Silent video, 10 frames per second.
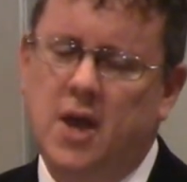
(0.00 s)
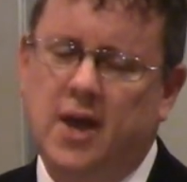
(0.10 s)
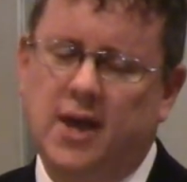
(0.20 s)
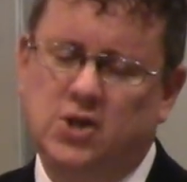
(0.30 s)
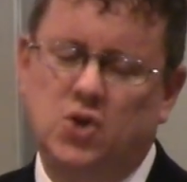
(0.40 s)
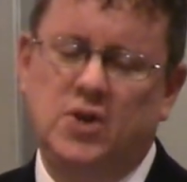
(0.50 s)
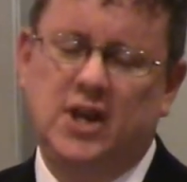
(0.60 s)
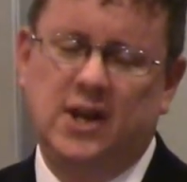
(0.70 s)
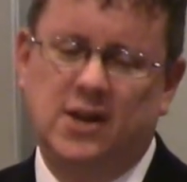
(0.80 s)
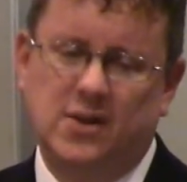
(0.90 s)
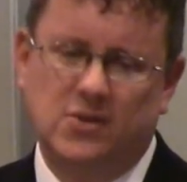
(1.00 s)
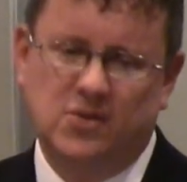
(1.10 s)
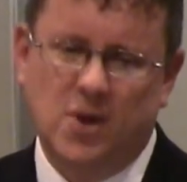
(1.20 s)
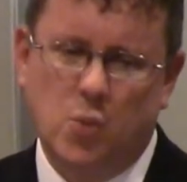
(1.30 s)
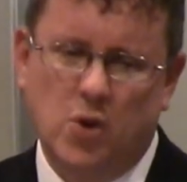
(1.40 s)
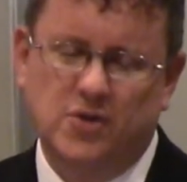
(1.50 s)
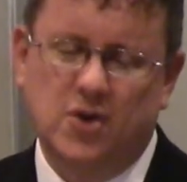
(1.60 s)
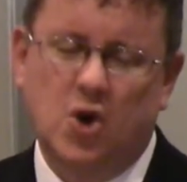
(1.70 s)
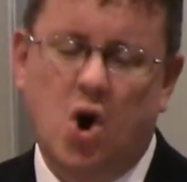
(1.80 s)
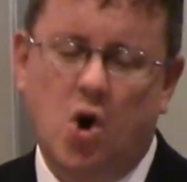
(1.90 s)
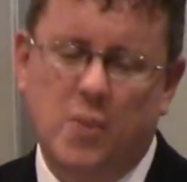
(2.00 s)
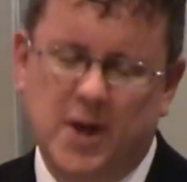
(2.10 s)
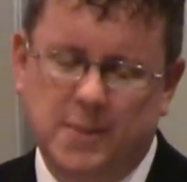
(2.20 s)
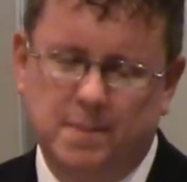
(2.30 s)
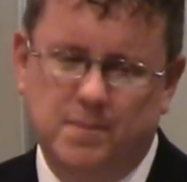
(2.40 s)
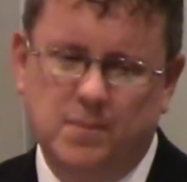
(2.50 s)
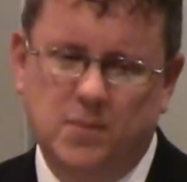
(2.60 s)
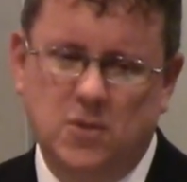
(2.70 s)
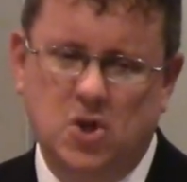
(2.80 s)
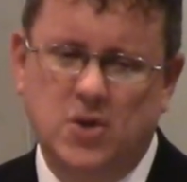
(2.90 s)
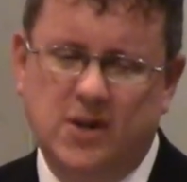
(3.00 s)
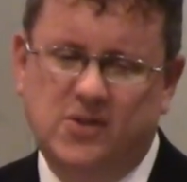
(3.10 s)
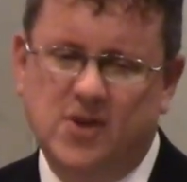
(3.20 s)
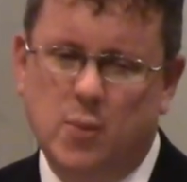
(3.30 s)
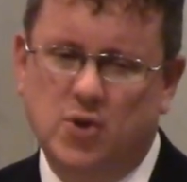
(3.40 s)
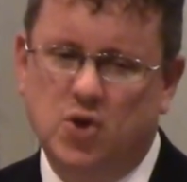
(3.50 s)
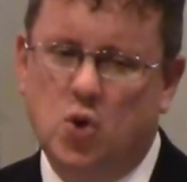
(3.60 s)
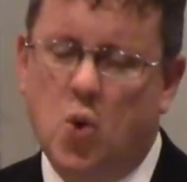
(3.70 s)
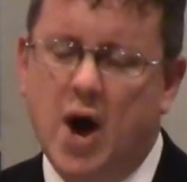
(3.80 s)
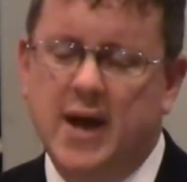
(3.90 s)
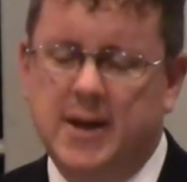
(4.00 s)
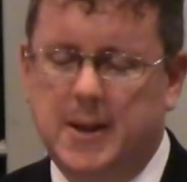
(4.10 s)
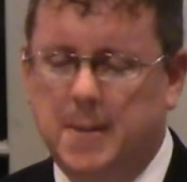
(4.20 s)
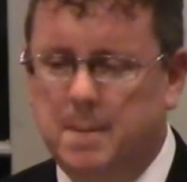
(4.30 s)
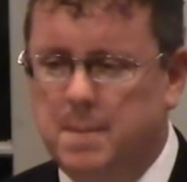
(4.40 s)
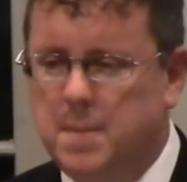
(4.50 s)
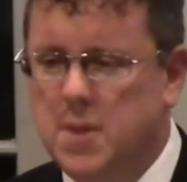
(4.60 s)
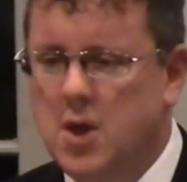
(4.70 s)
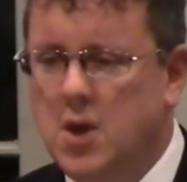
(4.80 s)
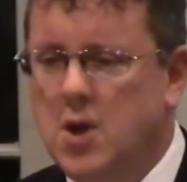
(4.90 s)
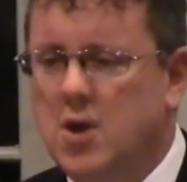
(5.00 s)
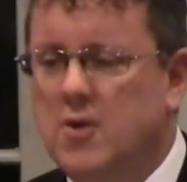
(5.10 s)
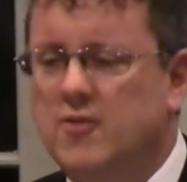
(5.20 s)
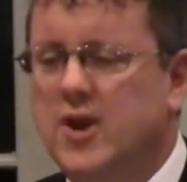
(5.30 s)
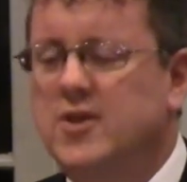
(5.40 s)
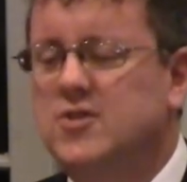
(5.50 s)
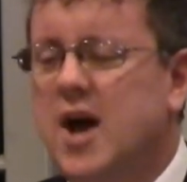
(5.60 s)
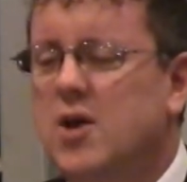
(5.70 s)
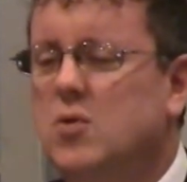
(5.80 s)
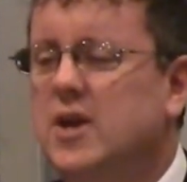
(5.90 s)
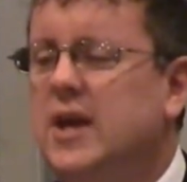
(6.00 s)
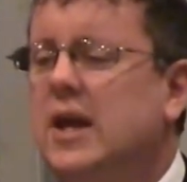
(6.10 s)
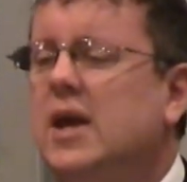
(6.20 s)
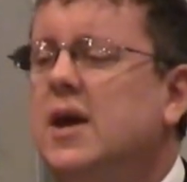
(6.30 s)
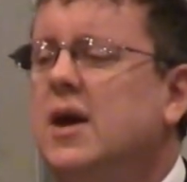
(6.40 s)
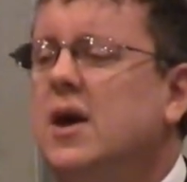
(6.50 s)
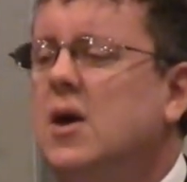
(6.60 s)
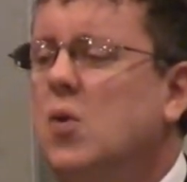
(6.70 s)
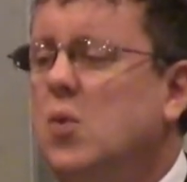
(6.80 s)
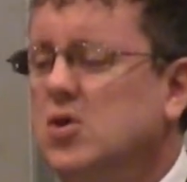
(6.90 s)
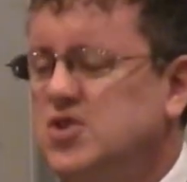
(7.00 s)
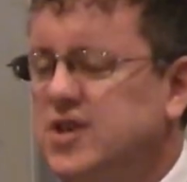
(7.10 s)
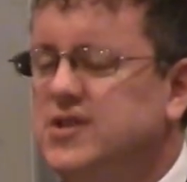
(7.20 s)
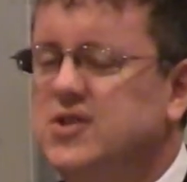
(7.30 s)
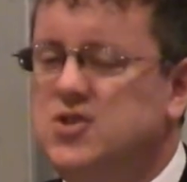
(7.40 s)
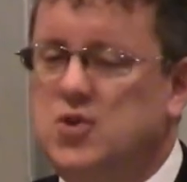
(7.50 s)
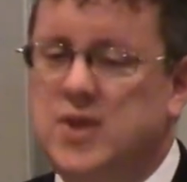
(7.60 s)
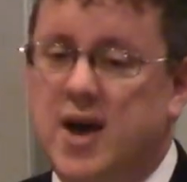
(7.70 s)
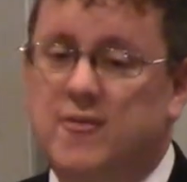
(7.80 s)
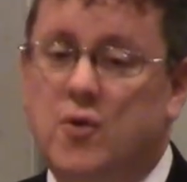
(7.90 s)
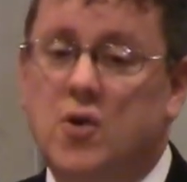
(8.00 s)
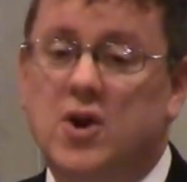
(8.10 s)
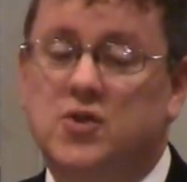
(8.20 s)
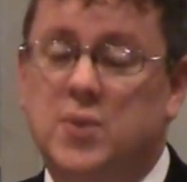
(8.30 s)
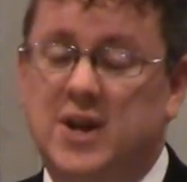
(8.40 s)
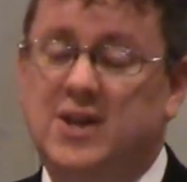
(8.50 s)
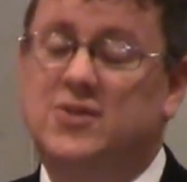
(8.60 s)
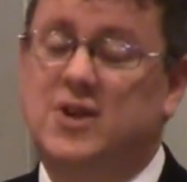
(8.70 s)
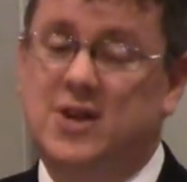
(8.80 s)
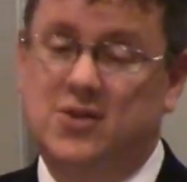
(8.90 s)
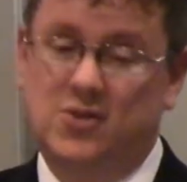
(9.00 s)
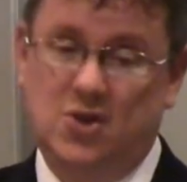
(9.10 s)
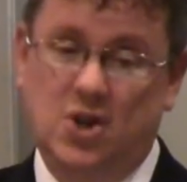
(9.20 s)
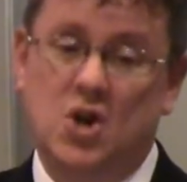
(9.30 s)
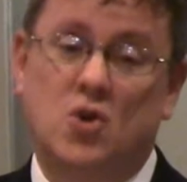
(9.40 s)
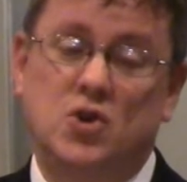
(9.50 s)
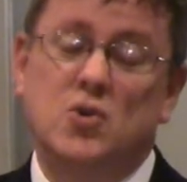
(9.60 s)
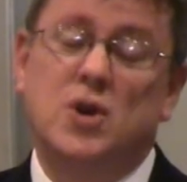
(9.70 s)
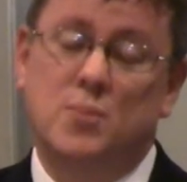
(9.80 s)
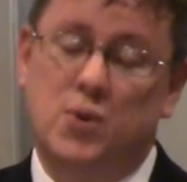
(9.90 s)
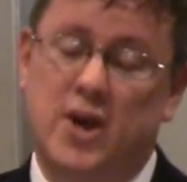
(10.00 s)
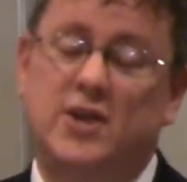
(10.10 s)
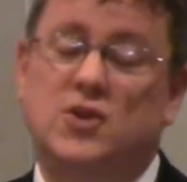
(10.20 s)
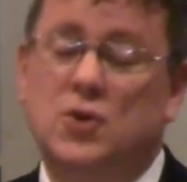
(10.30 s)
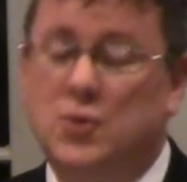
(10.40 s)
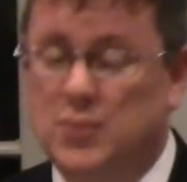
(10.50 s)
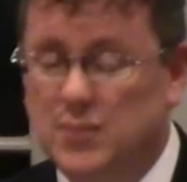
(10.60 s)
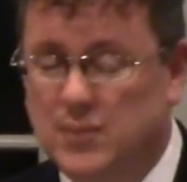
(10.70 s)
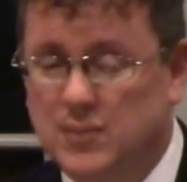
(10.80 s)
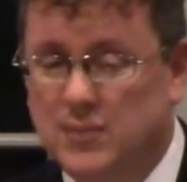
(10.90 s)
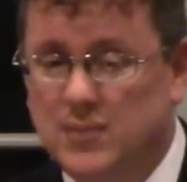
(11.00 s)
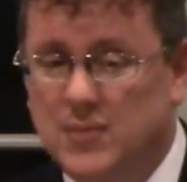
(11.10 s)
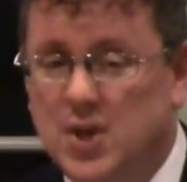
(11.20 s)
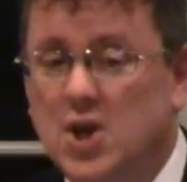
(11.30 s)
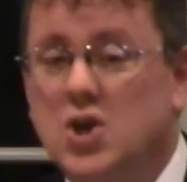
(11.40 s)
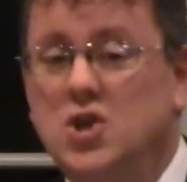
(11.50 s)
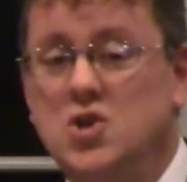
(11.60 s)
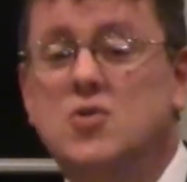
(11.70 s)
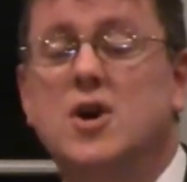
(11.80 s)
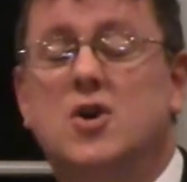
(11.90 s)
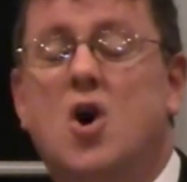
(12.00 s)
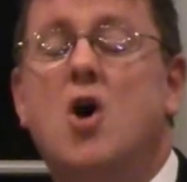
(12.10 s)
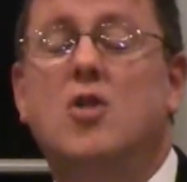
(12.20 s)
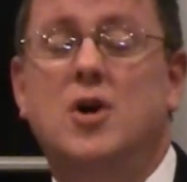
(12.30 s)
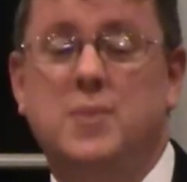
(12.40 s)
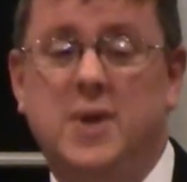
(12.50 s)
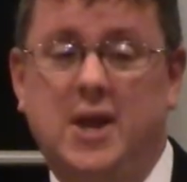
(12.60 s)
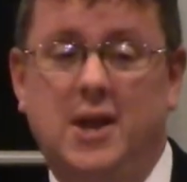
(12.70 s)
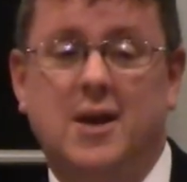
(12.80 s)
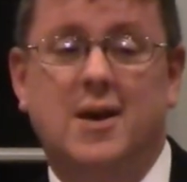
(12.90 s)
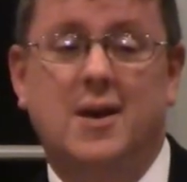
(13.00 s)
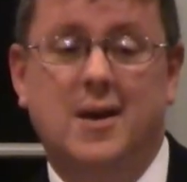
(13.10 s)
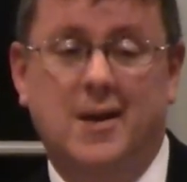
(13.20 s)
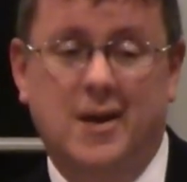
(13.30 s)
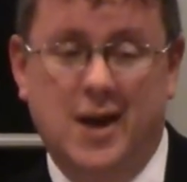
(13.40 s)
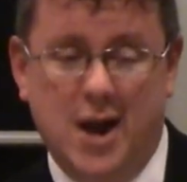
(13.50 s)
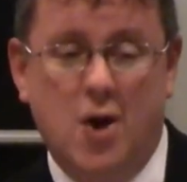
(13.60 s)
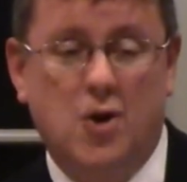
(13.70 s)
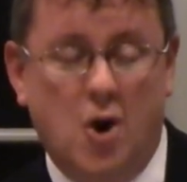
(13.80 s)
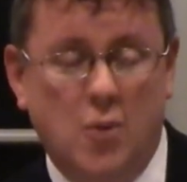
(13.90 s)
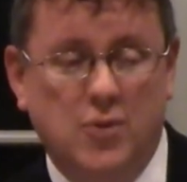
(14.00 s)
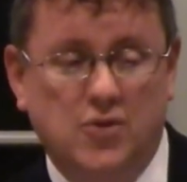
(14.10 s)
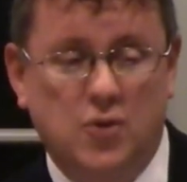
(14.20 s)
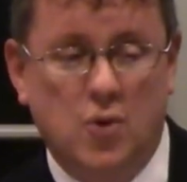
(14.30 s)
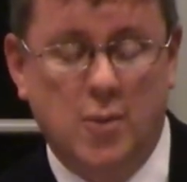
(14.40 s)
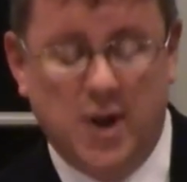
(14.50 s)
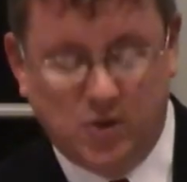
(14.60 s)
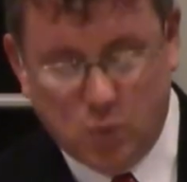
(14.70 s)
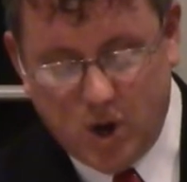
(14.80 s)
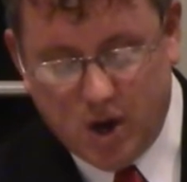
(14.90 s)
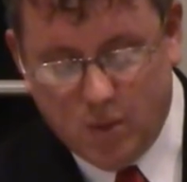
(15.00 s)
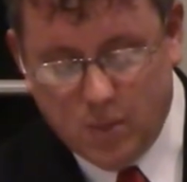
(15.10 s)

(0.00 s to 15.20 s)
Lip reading: And you need someone to calm it. You need someone to quiet it. Friends, not only will Jesus do that for us, but he says, you know, you can pray too. You can call on me, and I'll calm the storm as well.